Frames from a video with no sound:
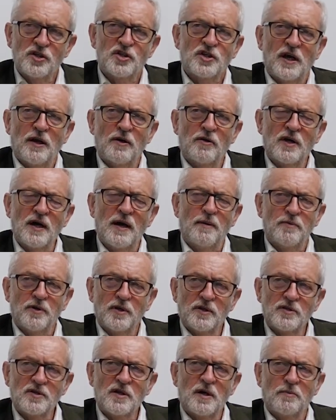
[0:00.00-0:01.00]
in the shadow
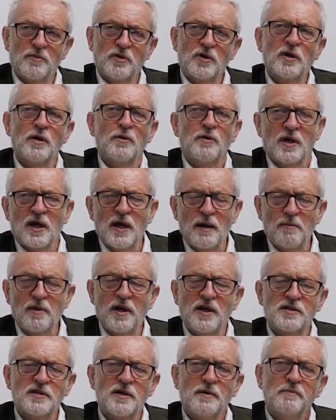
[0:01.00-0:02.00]
cabinet at the time of the coup. He
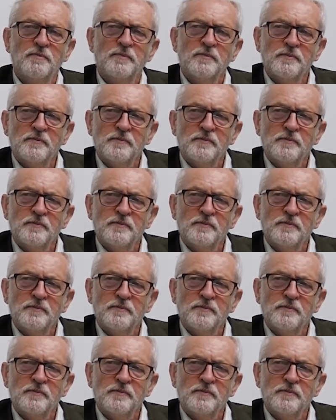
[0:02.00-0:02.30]
came later.